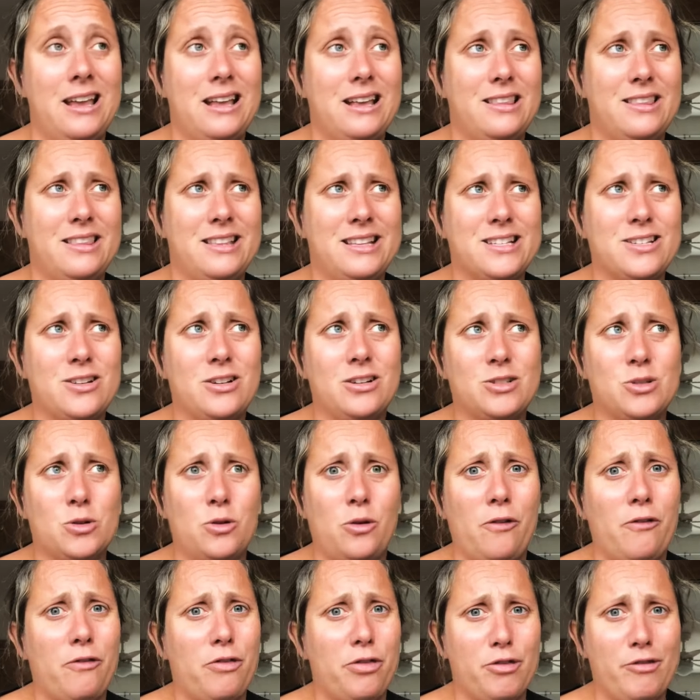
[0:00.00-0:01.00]
This got sort
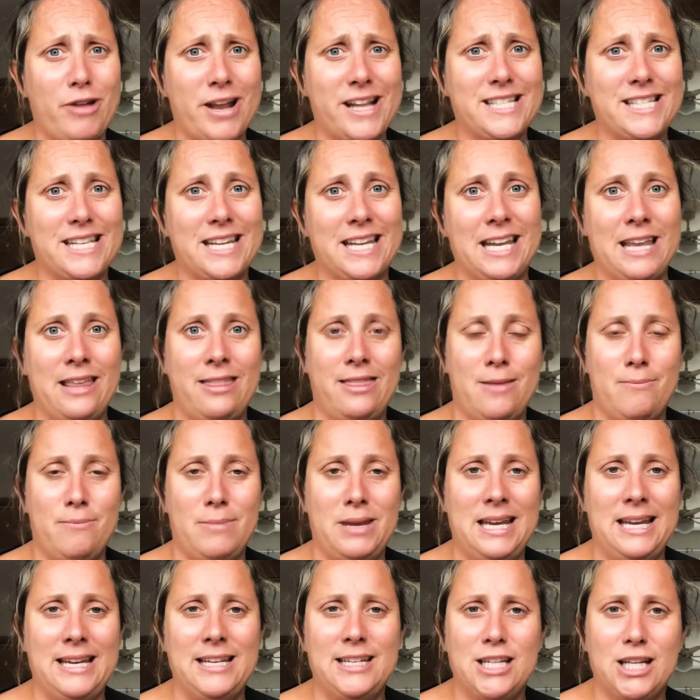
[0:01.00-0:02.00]
of threatening in the
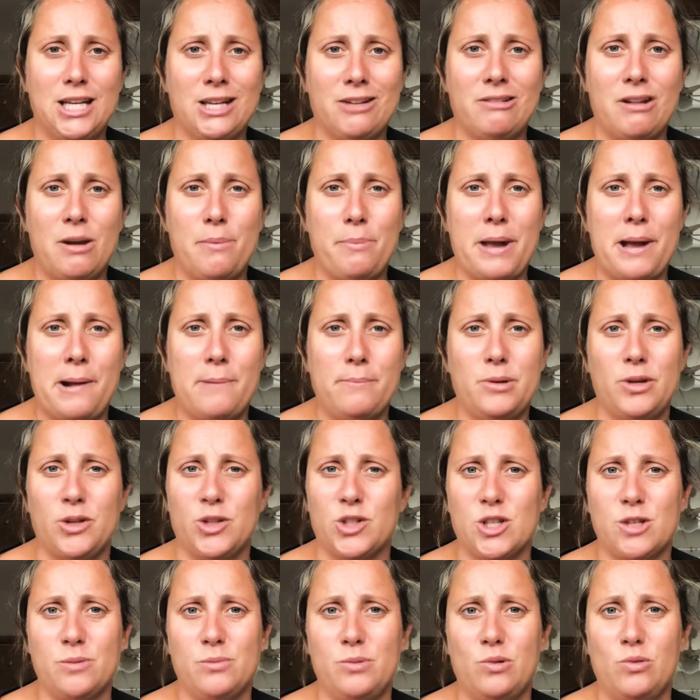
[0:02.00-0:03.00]
media about
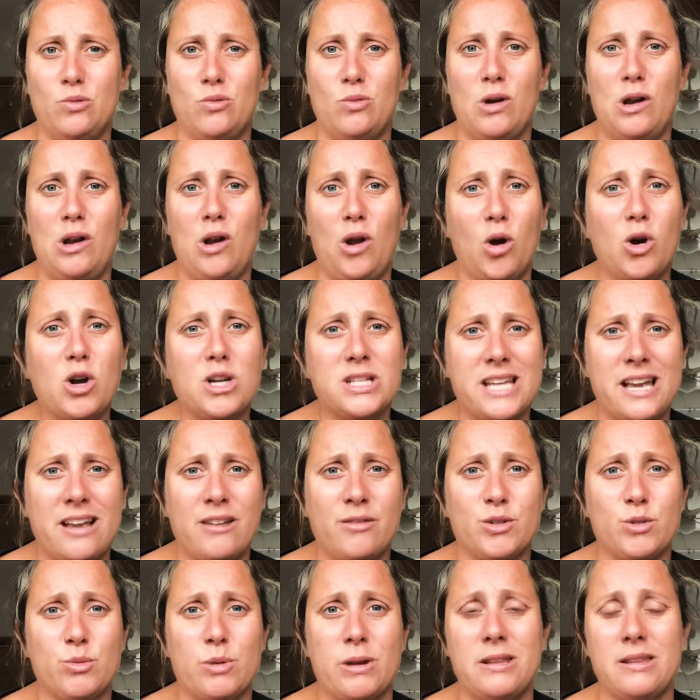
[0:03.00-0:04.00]
possible
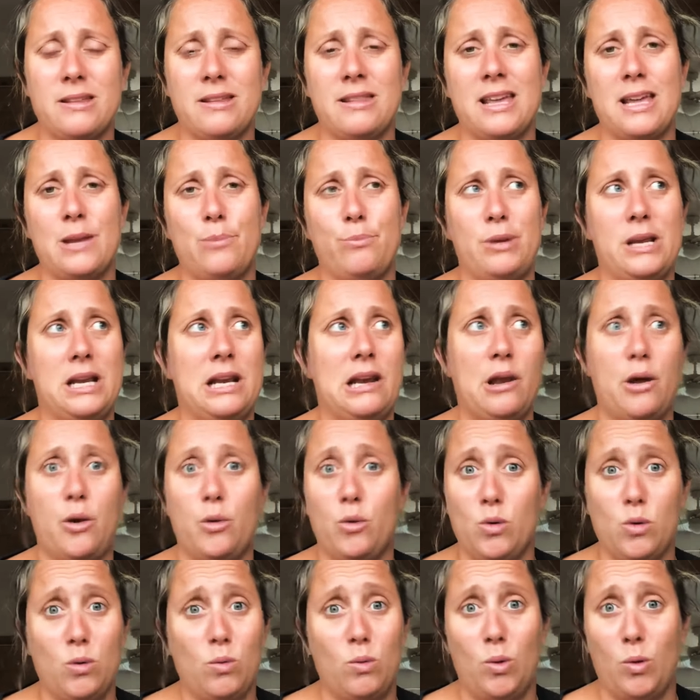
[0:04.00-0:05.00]
lockdowns, whether they be
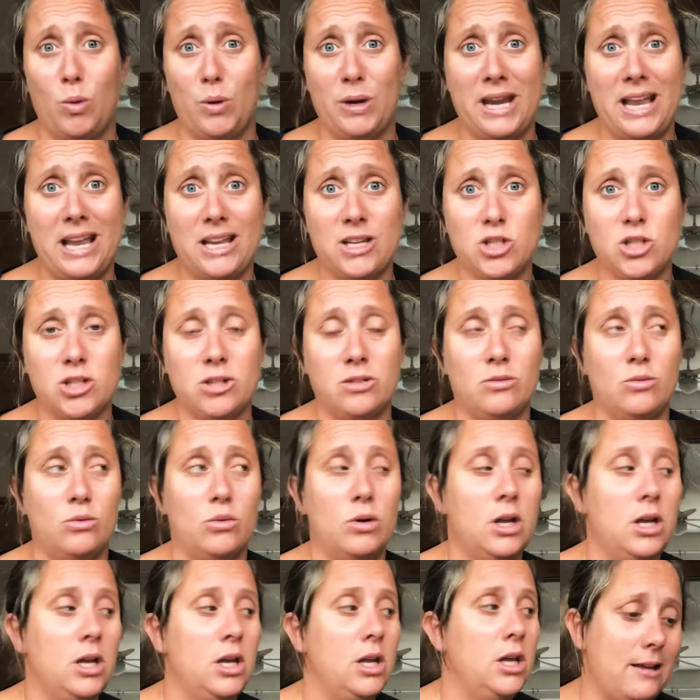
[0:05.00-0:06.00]
local or national.
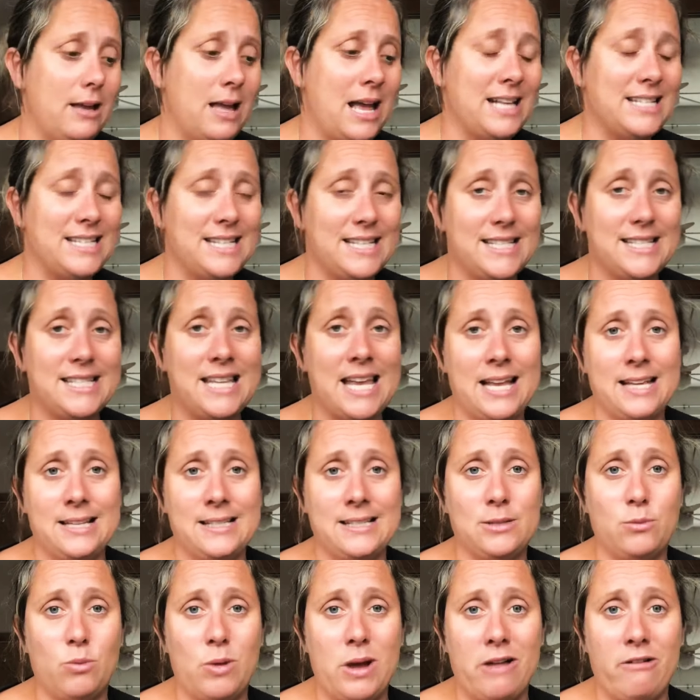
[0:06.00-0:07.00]
As it
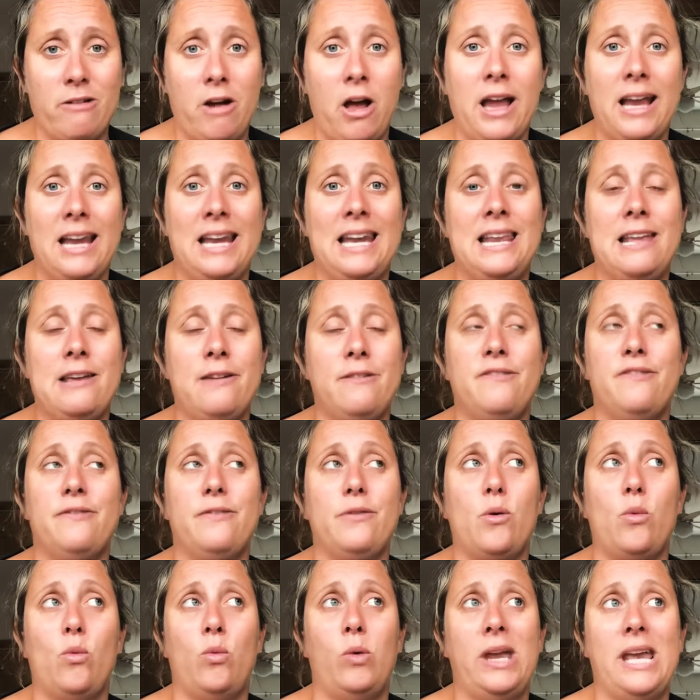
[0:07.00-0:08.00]
stands where I live,
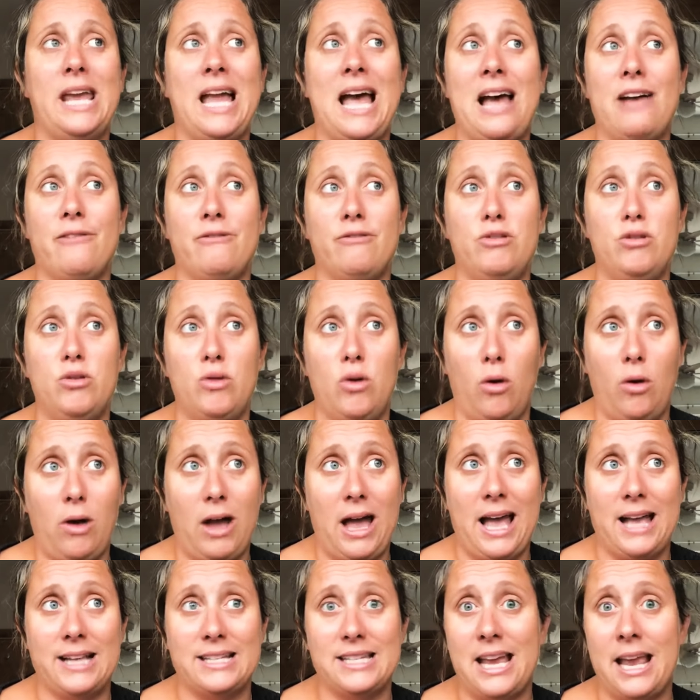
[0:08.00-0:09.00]
we have not
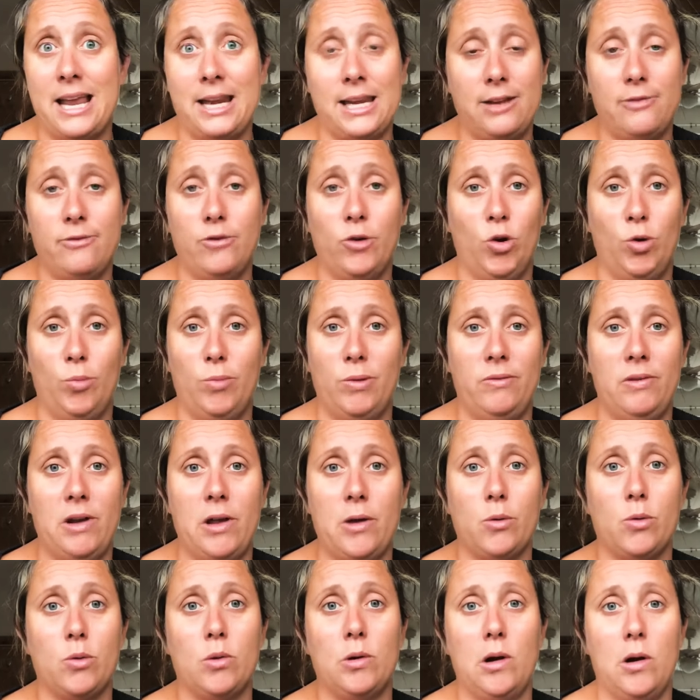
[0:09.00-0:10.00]
had any form of
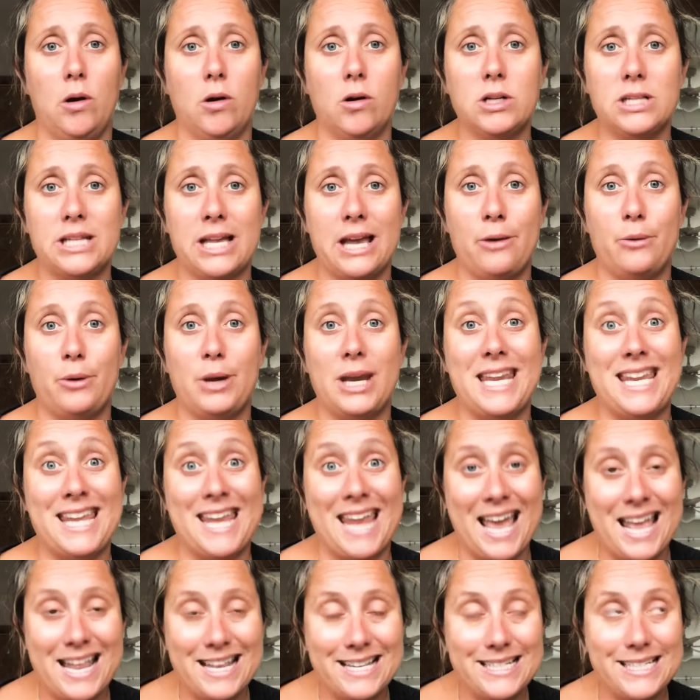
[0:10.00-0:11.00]
local lockdown
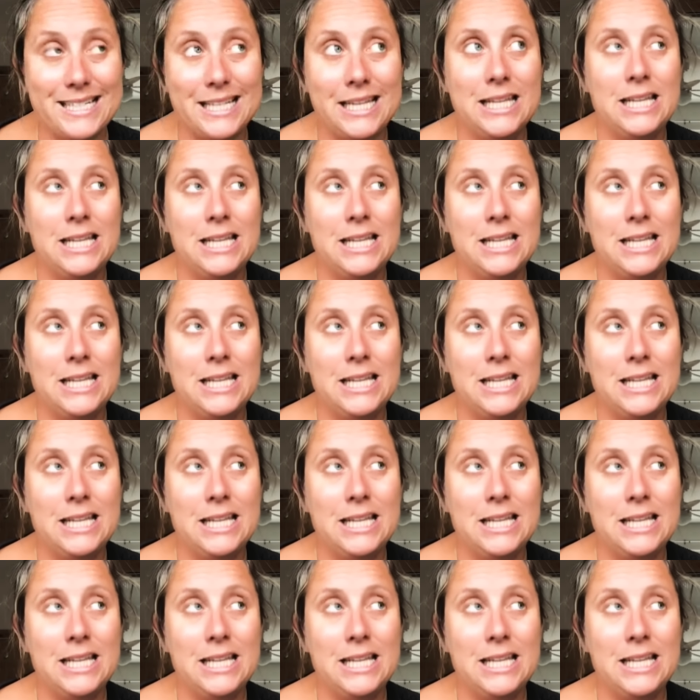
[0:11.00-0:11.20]
yet.